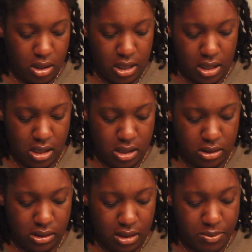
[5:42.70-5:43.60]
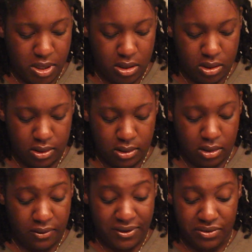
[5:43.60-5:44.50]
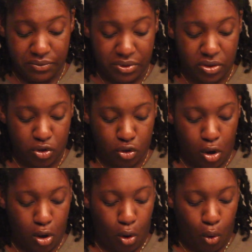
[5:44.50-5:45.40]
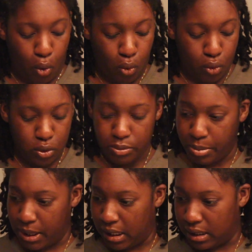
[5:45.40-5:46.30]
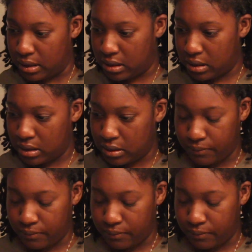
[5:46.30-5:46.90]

And I mean, this stuff has a really strong hold, but